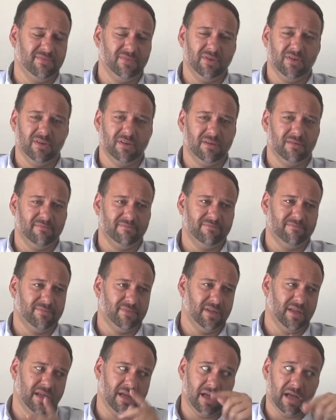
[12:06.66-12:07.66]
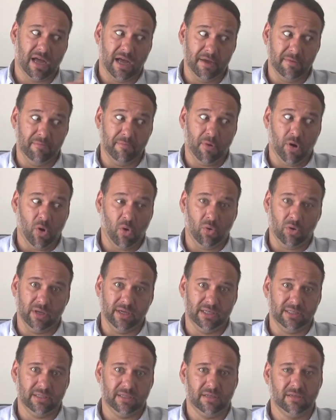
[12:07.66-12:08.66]
gonna eyeball
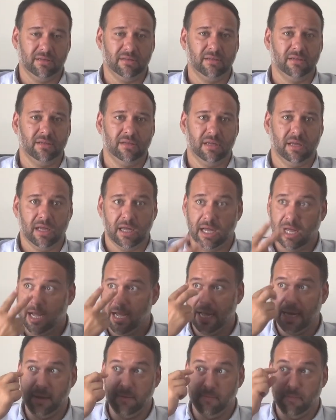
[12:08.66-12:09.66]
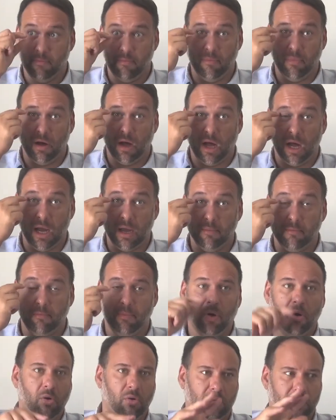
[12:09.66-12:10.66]
it.
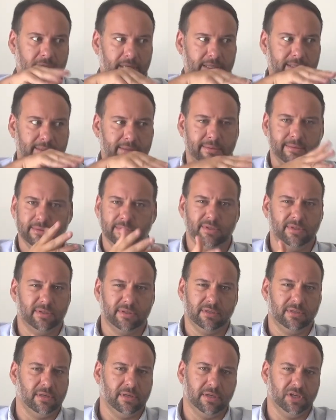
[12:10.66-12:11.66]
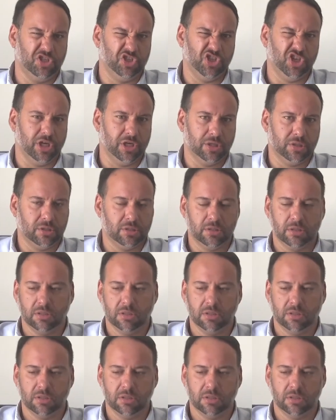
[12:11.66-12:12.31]
Eyeball it. I'm just gonna judge.